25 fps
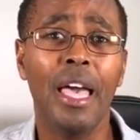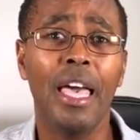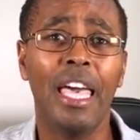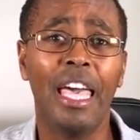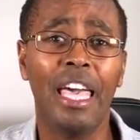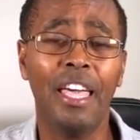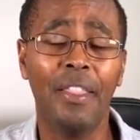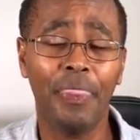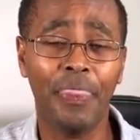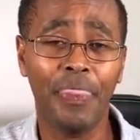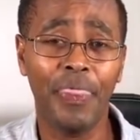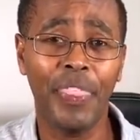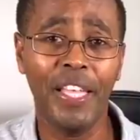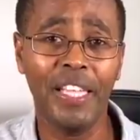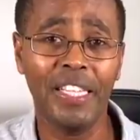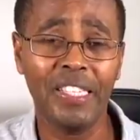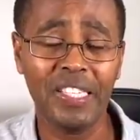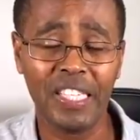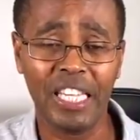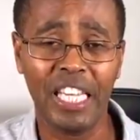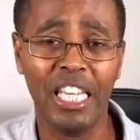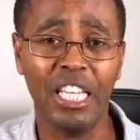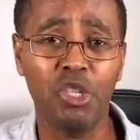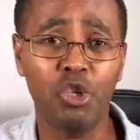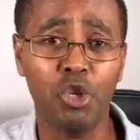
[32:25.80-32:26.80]
And
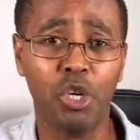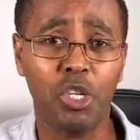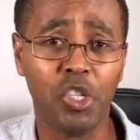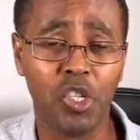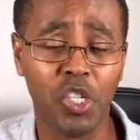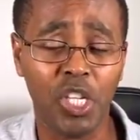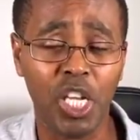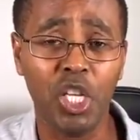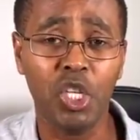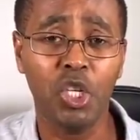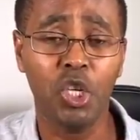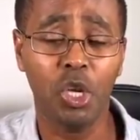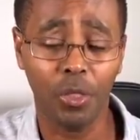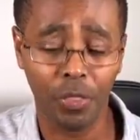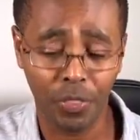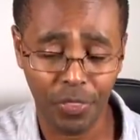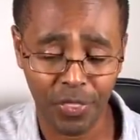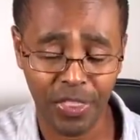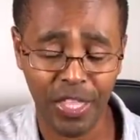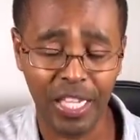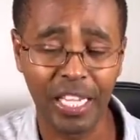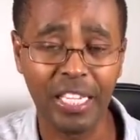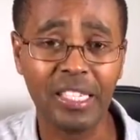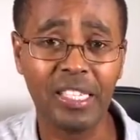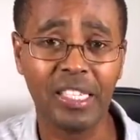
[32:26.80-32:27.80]
this is your season.
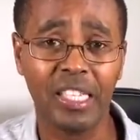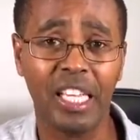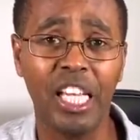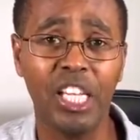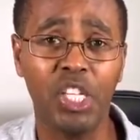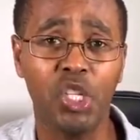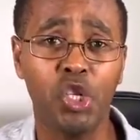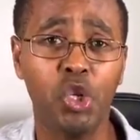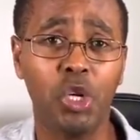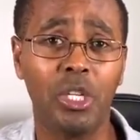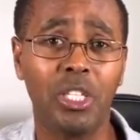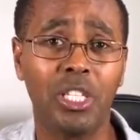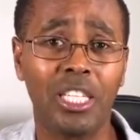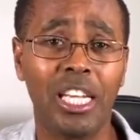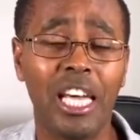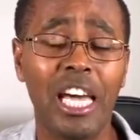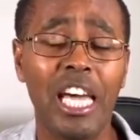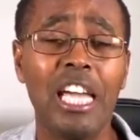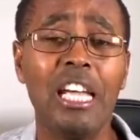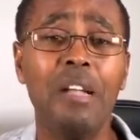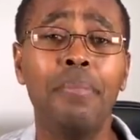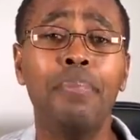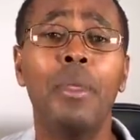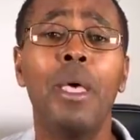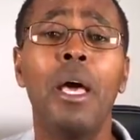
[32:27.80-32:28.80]
This is your
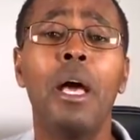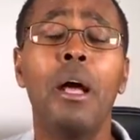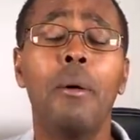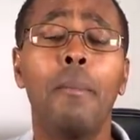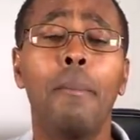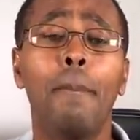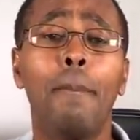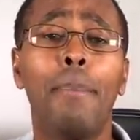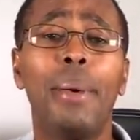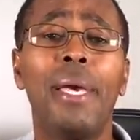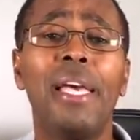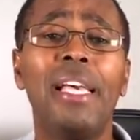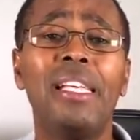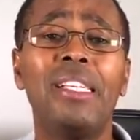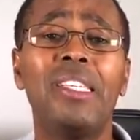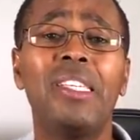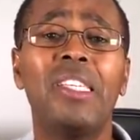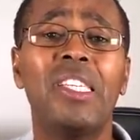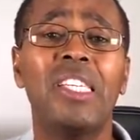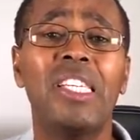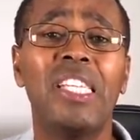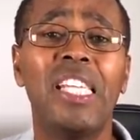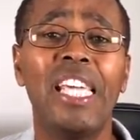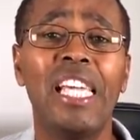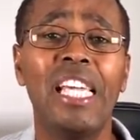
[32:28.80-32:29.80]
time. Be
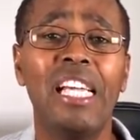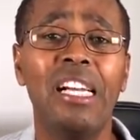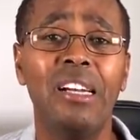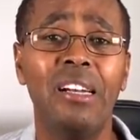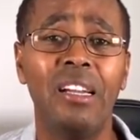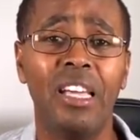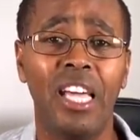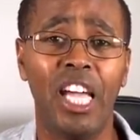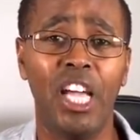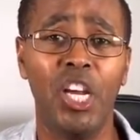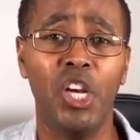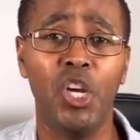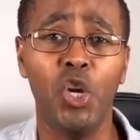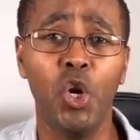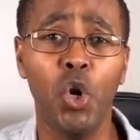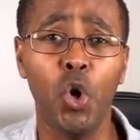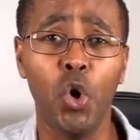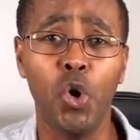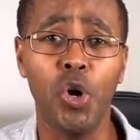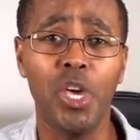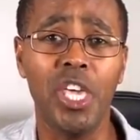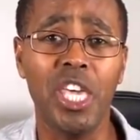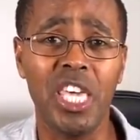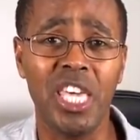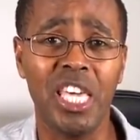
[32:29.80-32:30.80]
still and
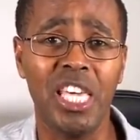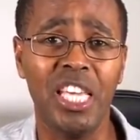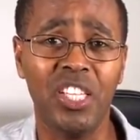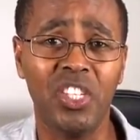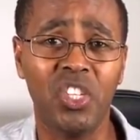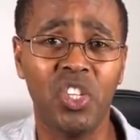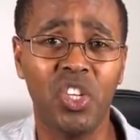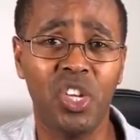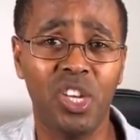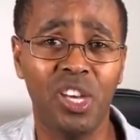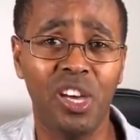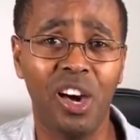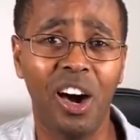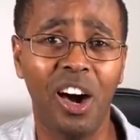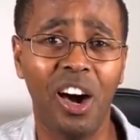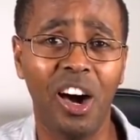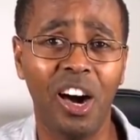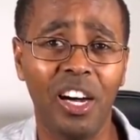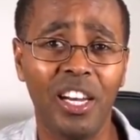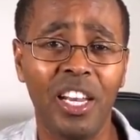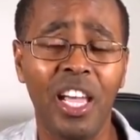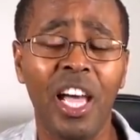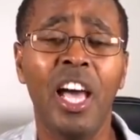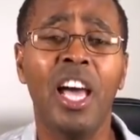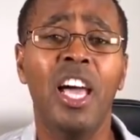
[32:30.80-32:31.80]
know he is
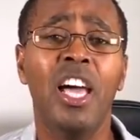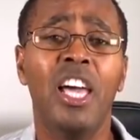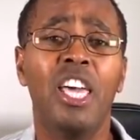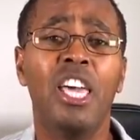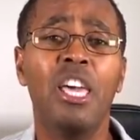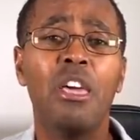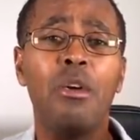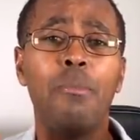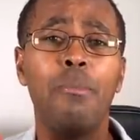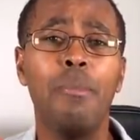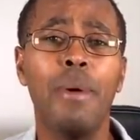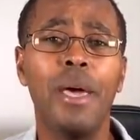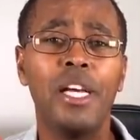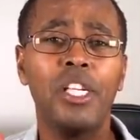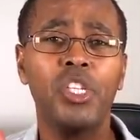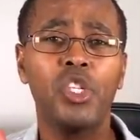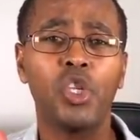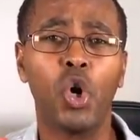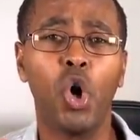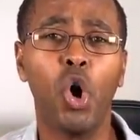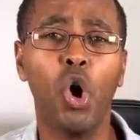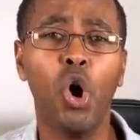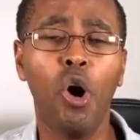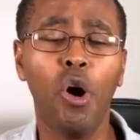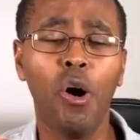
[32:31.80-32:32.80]
God. He makes
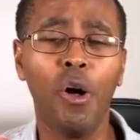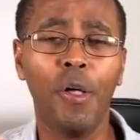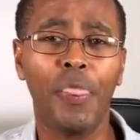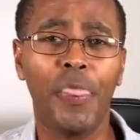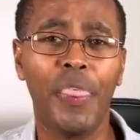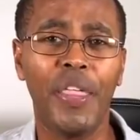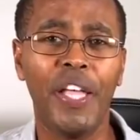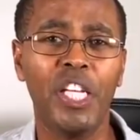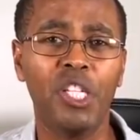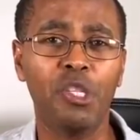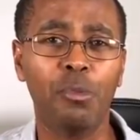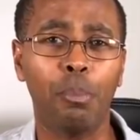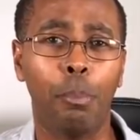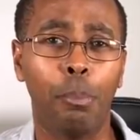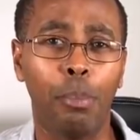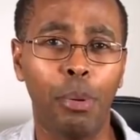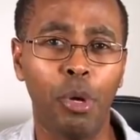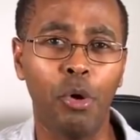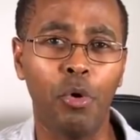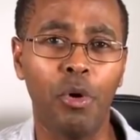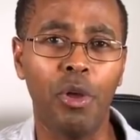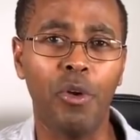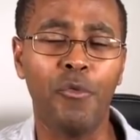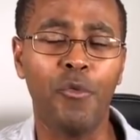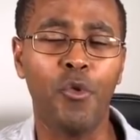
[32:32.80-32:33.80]
all things
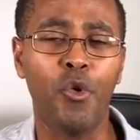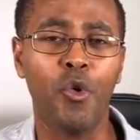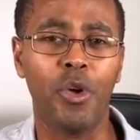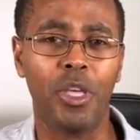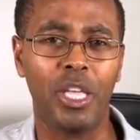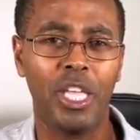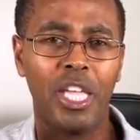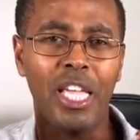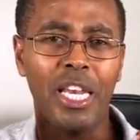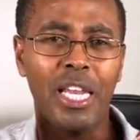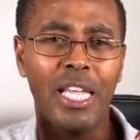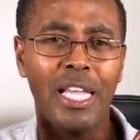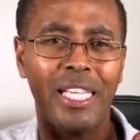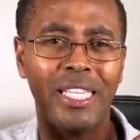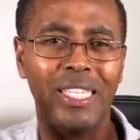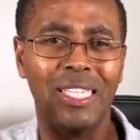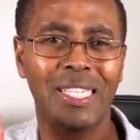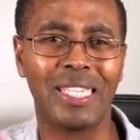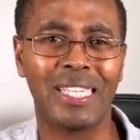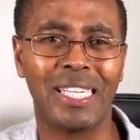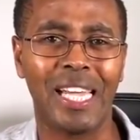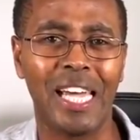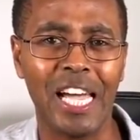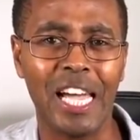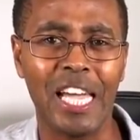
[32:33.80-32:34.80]
beautiful in
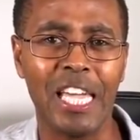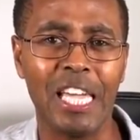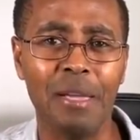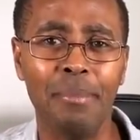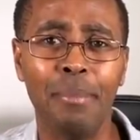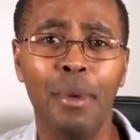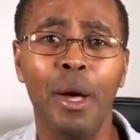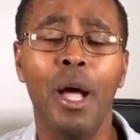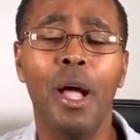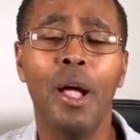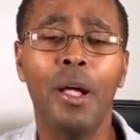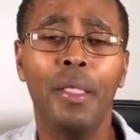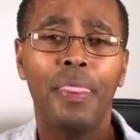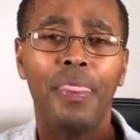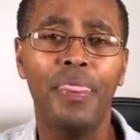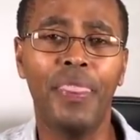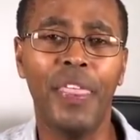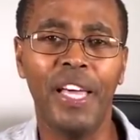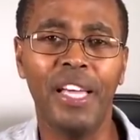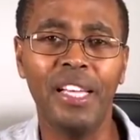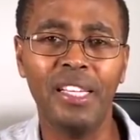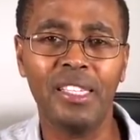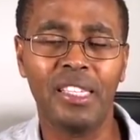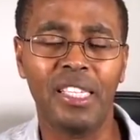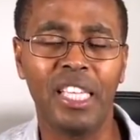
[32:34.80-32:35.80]
his time.
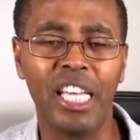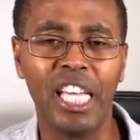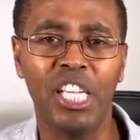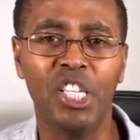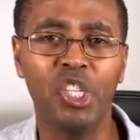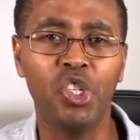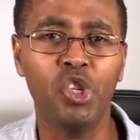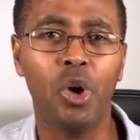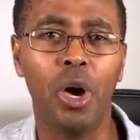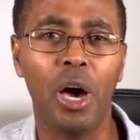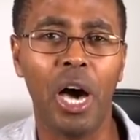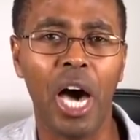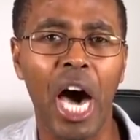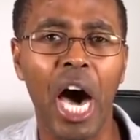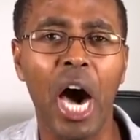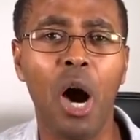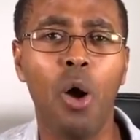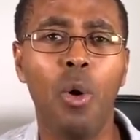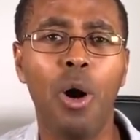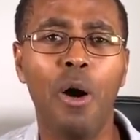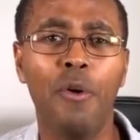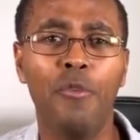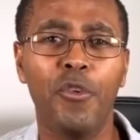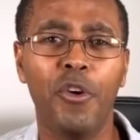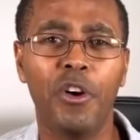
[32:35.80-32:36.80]
This is your
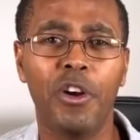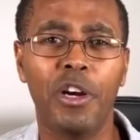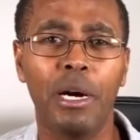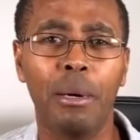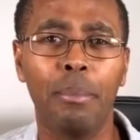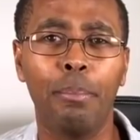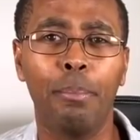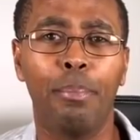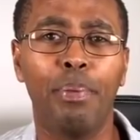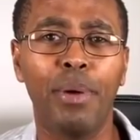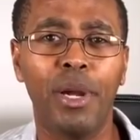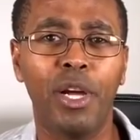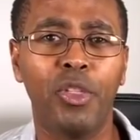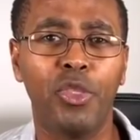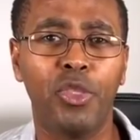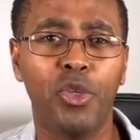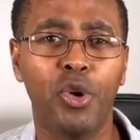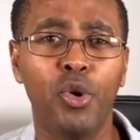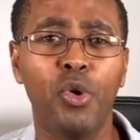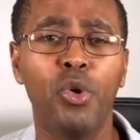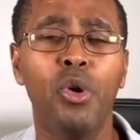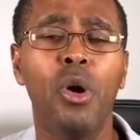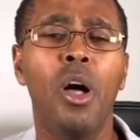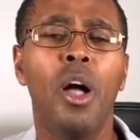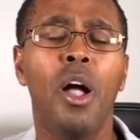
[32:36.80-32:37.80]
hour for a
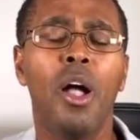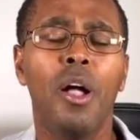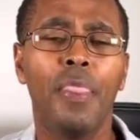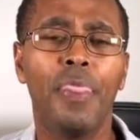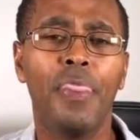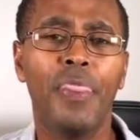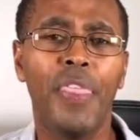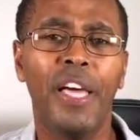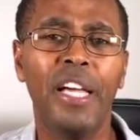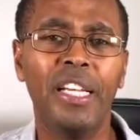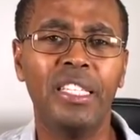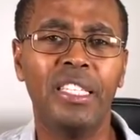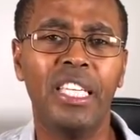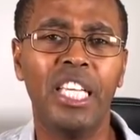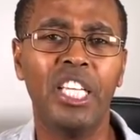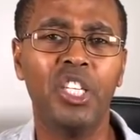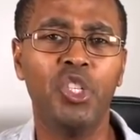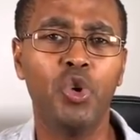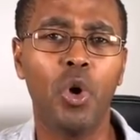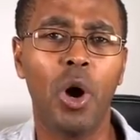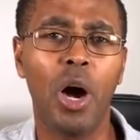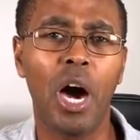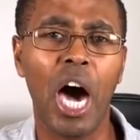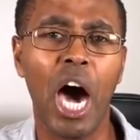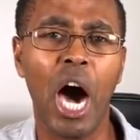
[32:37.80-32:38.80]
breakthrough. This
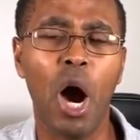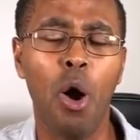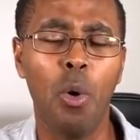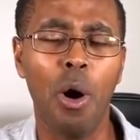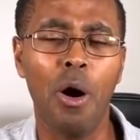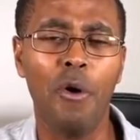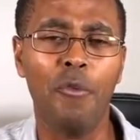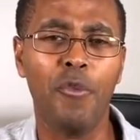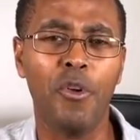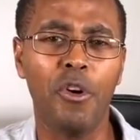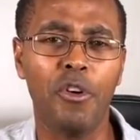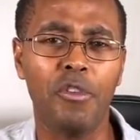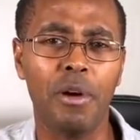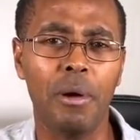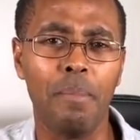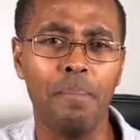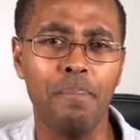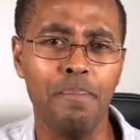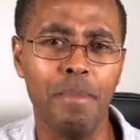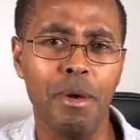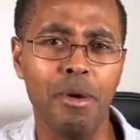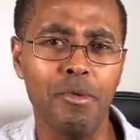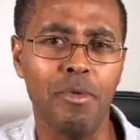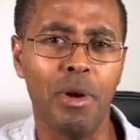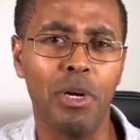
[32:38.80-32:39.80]
is your hour for a
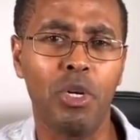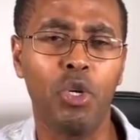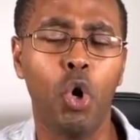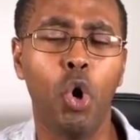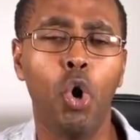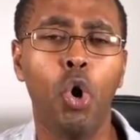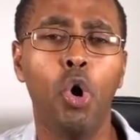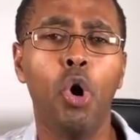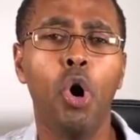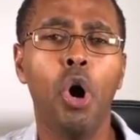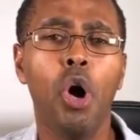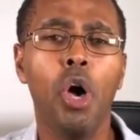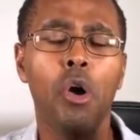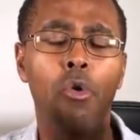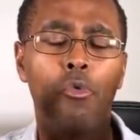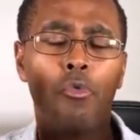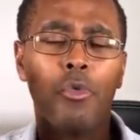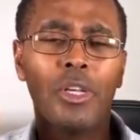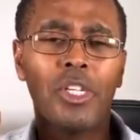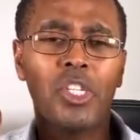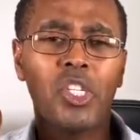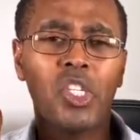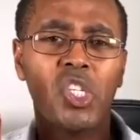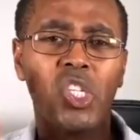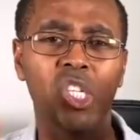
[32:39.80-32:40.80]
miracle.
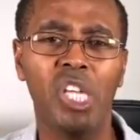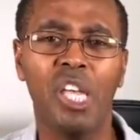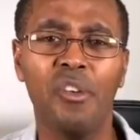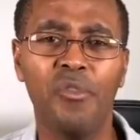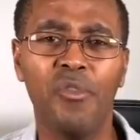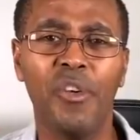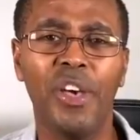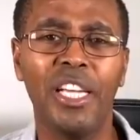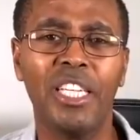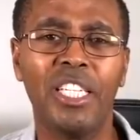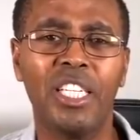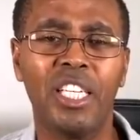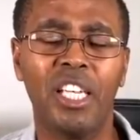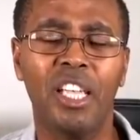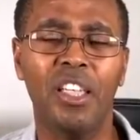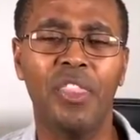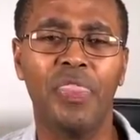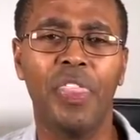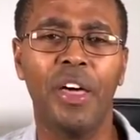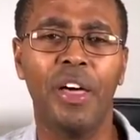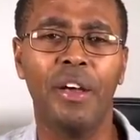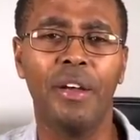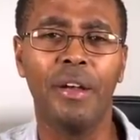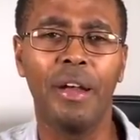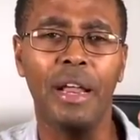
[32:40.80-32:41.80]
Receive it in
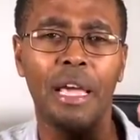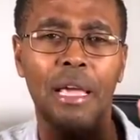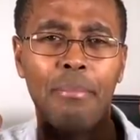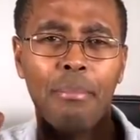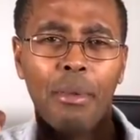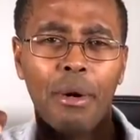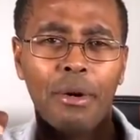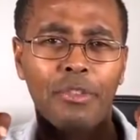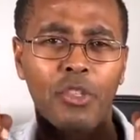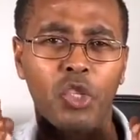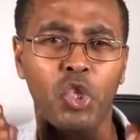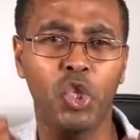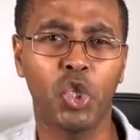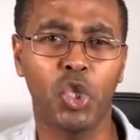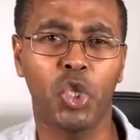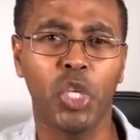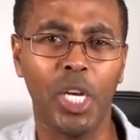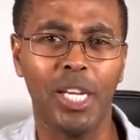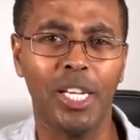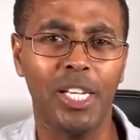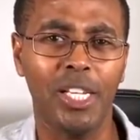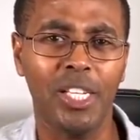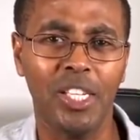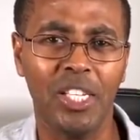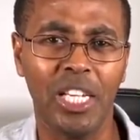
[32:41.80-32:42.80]
the name of
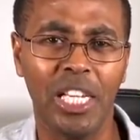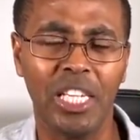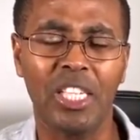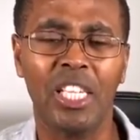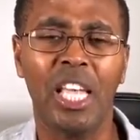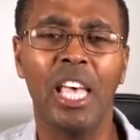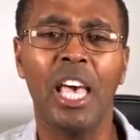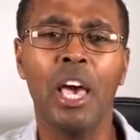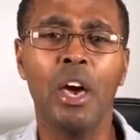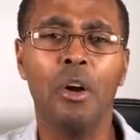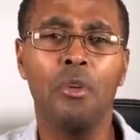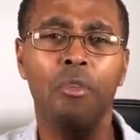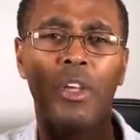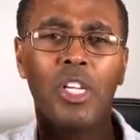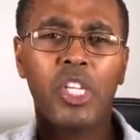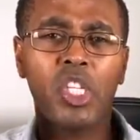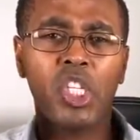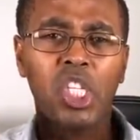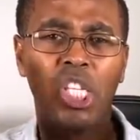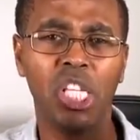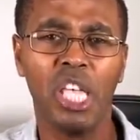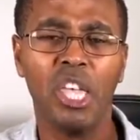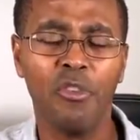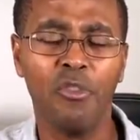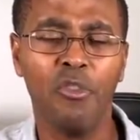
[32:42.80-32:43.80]
Jesus.
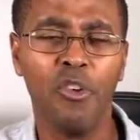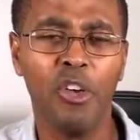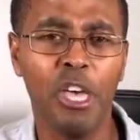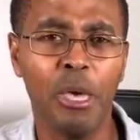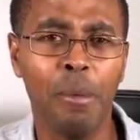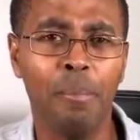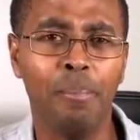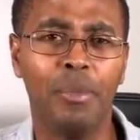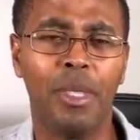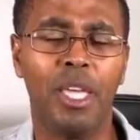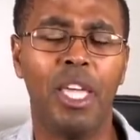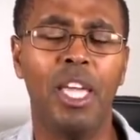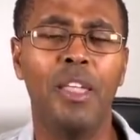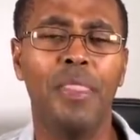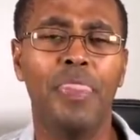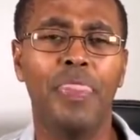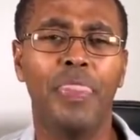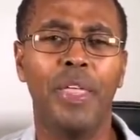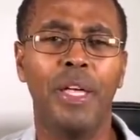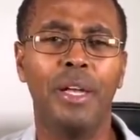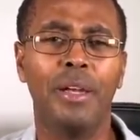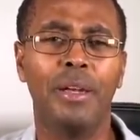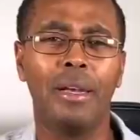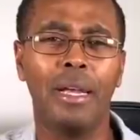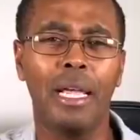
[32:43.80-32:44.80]
Receive Him in
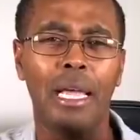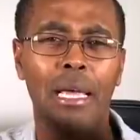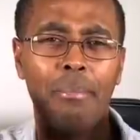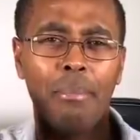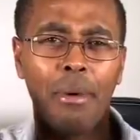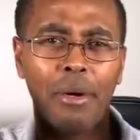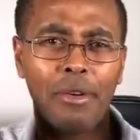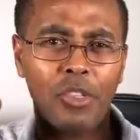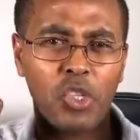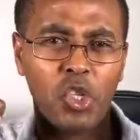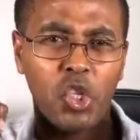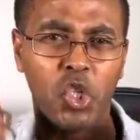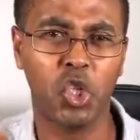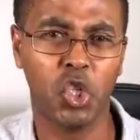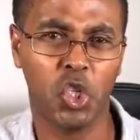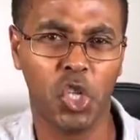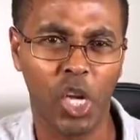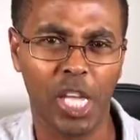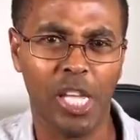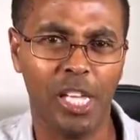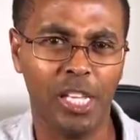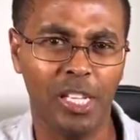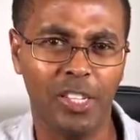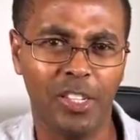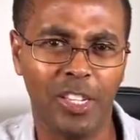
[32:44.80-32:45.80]
the name of
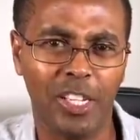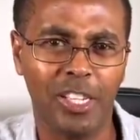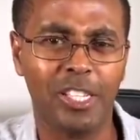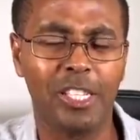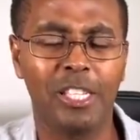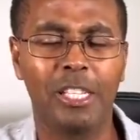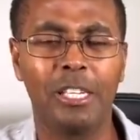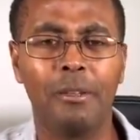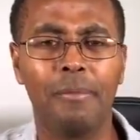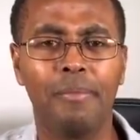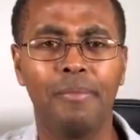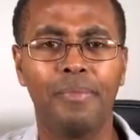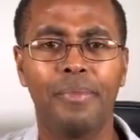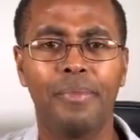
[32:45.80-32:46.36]
Jesus.